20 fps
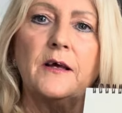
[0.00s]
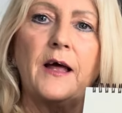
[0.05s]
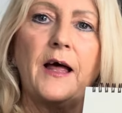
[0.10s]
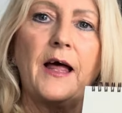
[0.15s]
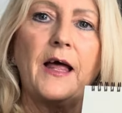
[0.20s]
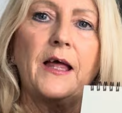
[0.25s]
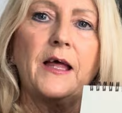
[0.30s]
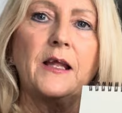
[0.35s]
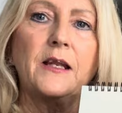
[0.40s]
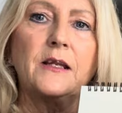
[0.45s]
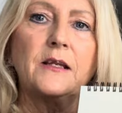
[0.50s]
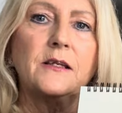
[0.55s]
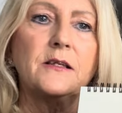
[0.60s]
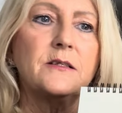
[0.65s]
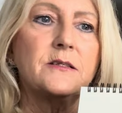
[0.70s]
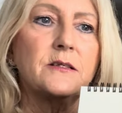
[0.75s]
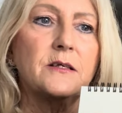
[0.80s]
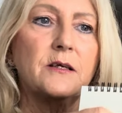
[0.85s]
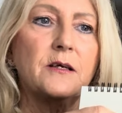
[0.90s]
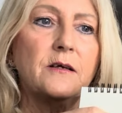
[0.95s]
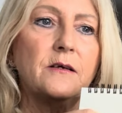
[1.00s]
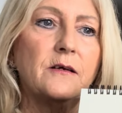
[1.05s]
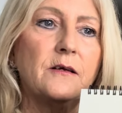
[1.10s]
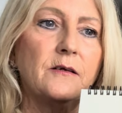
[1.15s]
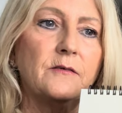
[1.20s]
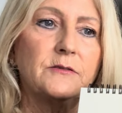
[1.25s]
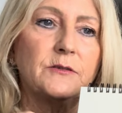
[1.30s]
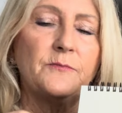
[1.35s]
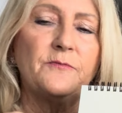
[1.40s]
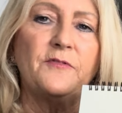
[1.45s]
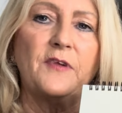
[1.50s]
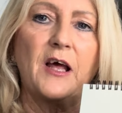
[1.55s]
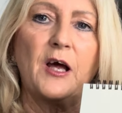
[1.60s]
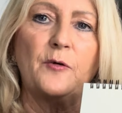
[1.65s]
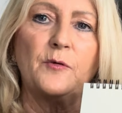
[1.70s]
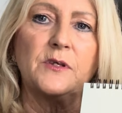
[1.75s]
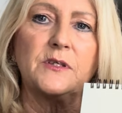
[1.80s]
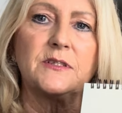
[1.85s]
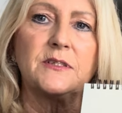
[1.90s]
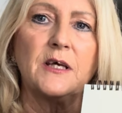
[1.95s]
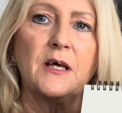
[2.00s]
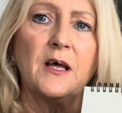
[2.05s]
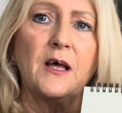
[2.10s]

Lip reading: and some flowers.